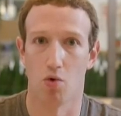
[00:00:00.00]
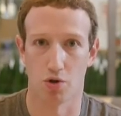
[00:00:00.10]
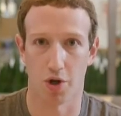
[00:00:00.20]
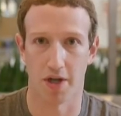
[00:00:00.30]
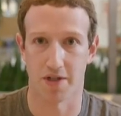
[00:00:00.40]

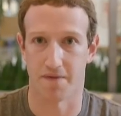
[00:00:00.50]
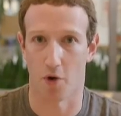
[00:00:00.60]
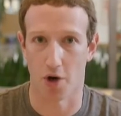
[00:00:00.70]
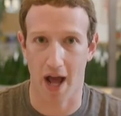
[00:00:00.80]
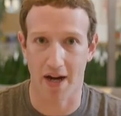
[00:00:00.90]
We're looking to
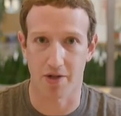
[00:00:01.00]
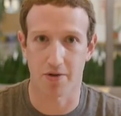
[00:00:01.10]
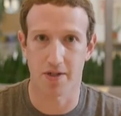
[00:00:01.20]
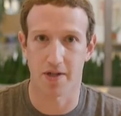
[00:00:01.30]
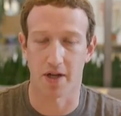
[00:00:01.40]
foreign
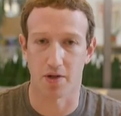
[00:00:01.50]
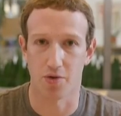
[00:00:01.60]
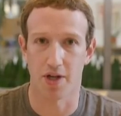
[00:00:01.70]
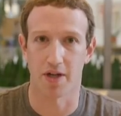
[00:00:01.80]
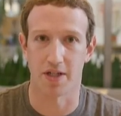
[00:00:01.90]
actors,
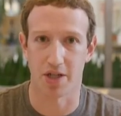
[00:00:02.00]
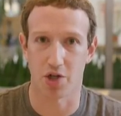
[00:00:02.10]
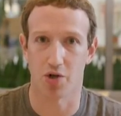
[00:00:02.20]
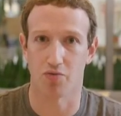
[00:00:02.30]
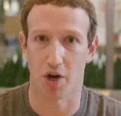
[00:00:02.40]
including
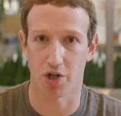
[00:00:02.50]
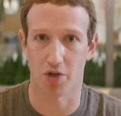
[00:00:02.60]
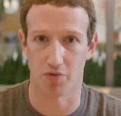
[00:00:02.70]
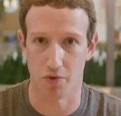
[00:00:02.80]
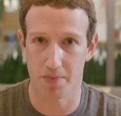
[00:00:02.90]
additional
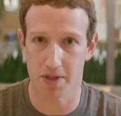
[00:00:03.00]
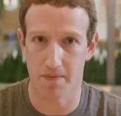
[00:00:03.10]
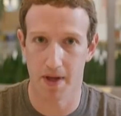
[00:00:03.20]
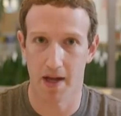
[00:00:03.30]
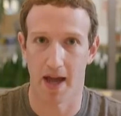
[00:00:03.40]
Russian groups
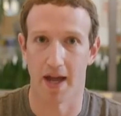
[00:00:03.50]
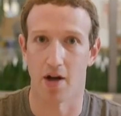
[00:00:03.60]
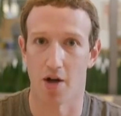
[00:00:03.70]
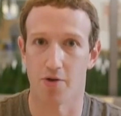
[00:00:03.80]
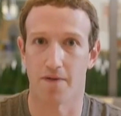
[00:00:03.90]

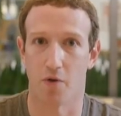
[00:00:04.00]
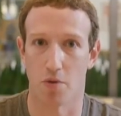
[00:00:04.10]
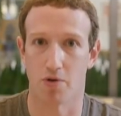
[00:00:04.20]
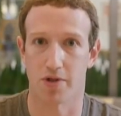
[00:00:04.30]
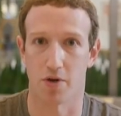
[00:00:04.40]
and other
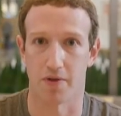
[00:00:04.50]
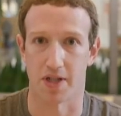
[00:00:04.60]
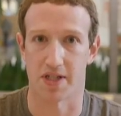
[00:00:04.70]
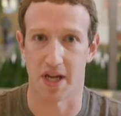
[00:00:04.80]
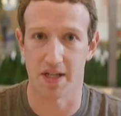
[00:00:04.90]
former
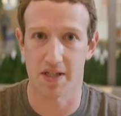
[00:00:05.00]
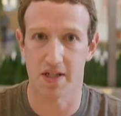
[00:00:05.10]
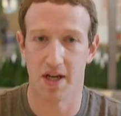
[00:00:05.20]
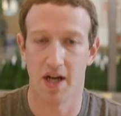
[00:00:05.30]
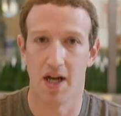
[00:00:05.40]
Soviet
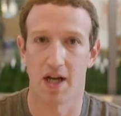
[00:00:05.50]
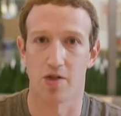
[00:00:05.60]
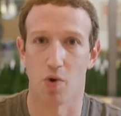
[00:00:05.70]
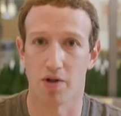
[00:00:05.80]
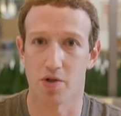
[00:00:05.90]
states,
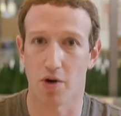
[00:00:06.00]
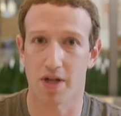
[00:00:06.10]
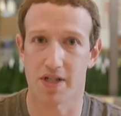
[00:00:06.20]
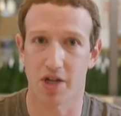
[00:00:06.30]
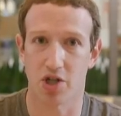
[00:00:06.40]
as well as
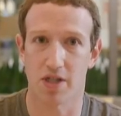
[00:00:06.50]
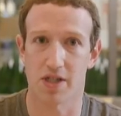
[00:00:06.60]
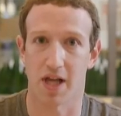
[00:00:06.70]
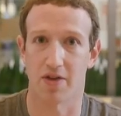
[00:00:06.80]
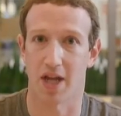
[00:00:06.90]

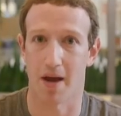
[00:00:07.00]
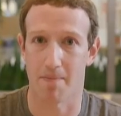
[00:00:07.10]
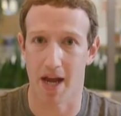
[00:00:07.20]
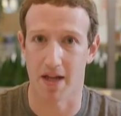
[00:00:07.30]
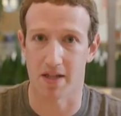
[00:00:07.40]
organizations like the
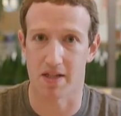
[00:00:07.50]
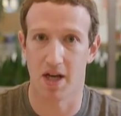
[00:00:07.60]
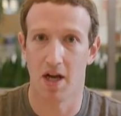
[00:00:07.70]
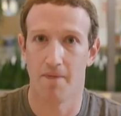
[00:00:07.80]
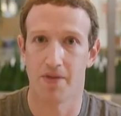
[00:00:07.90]
campaigns,
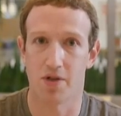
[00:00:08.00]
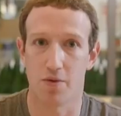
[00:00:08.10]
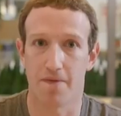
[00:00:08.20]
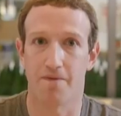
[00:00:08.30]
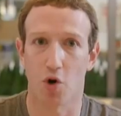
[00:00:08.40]

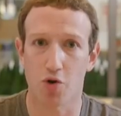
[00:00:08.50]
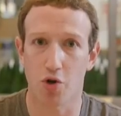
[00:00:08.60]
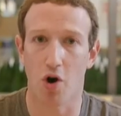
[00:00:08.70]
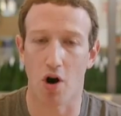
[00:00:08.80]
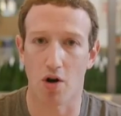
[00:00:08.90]
to
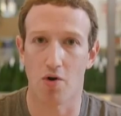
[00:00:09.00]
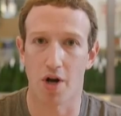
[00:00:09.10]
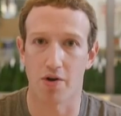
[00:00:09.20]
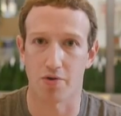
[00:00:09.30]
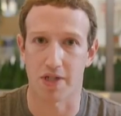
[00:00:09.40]
further our
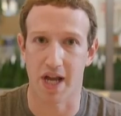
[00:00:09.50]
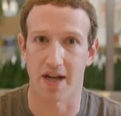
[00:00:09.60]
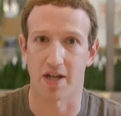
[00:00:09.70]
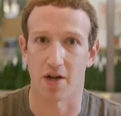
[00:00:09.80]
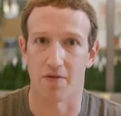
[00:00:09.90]
own
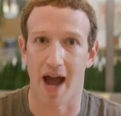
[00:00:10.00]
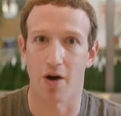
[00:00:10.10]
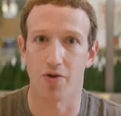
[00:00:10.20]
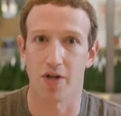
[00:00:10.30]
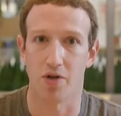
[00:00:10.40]
understanding of
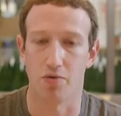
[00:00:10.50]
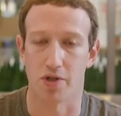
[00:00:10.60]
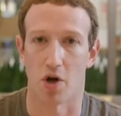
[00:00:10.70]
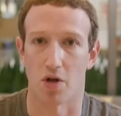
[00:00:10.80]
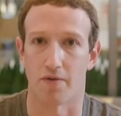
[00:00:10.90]
how they
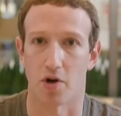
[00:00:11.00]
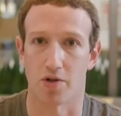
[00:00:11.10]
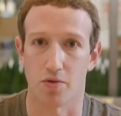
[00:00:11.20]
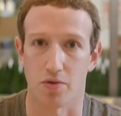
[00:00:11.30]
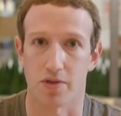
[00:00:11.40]
used all of our
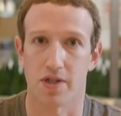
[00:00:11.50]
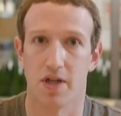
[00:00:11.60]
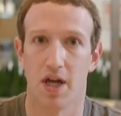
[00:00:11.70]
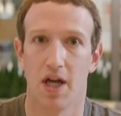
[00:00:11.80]
tools.